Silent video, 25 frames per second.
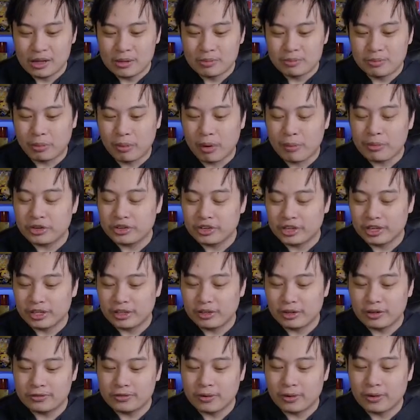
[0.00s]
But what we're trying to
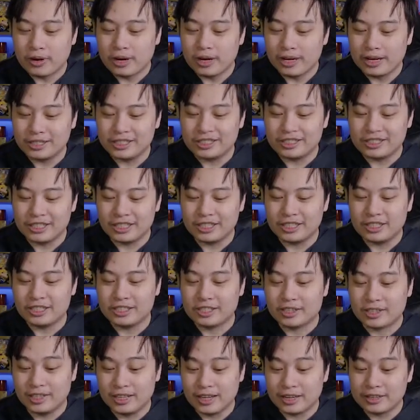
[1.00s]
look for is the
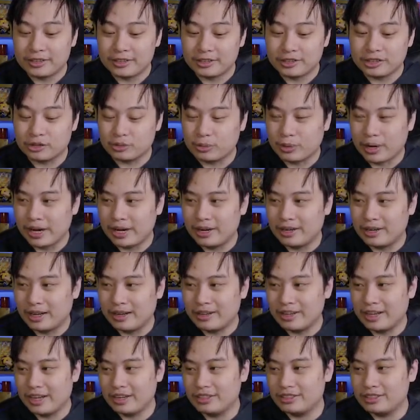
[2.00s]
Collector's Rare now.
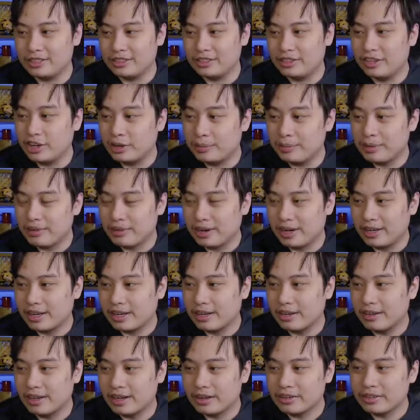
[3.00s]
Yes, you heard me right.
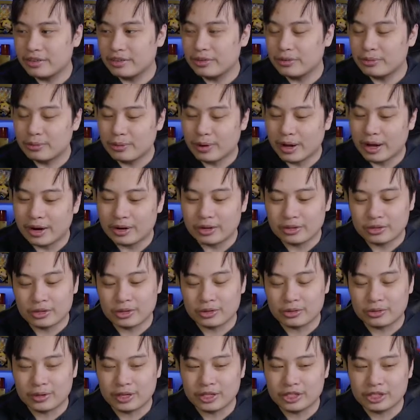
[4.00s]
Collector Rare
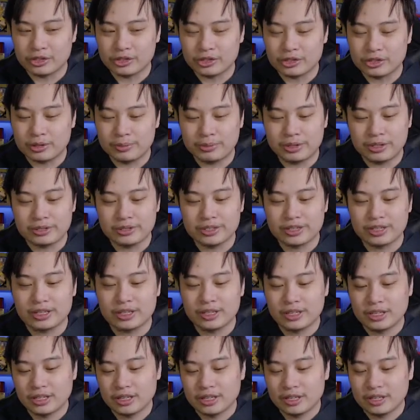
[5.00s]
Torrential Tribute,
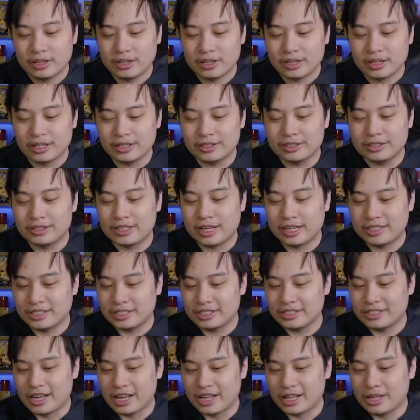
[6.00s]
because that's
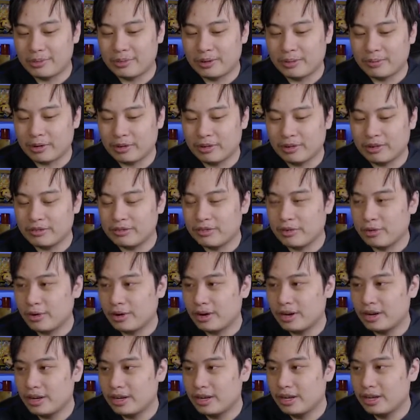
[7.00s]
exactly what I'm going
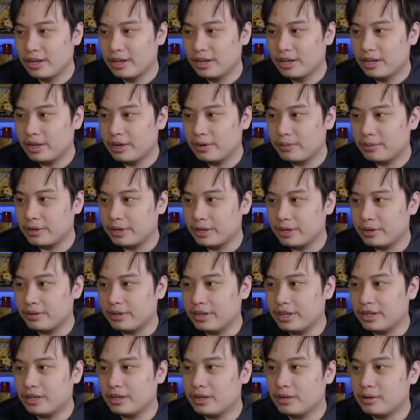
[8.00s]
for. Here we go
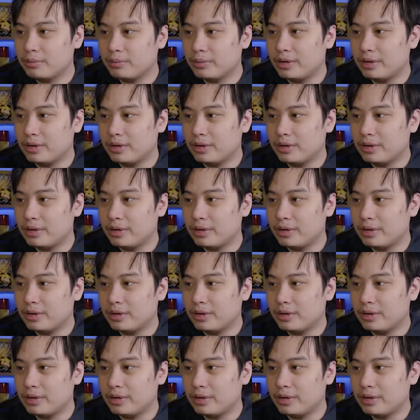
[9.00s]
here.